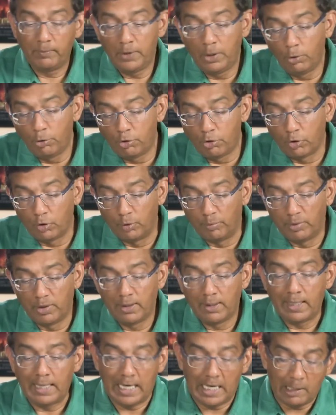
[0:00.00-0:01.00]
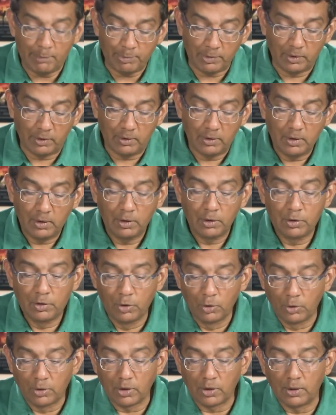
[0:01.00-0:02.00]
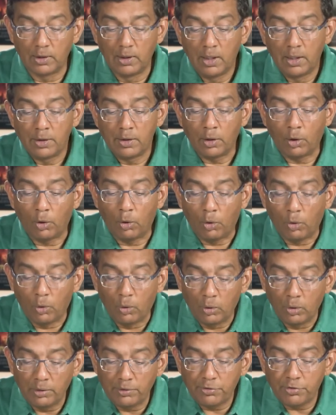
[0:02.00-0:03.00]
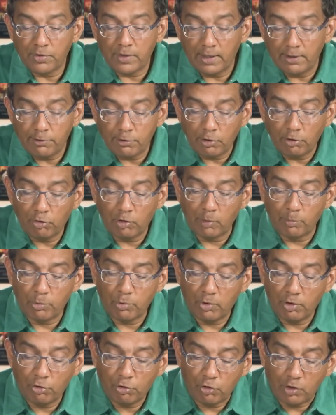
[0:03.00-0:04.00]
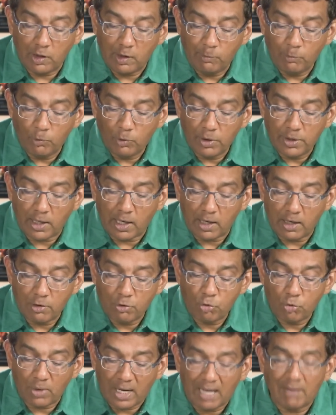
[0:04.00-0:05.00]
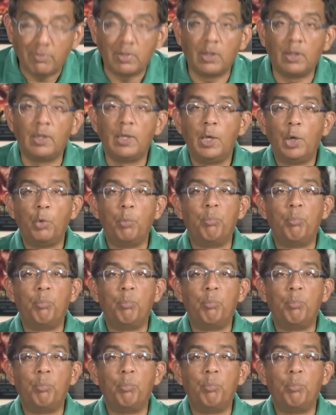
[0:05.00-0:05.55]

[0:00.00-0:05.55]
YouTube, Apple, Google. The whole censorship regime would unravel.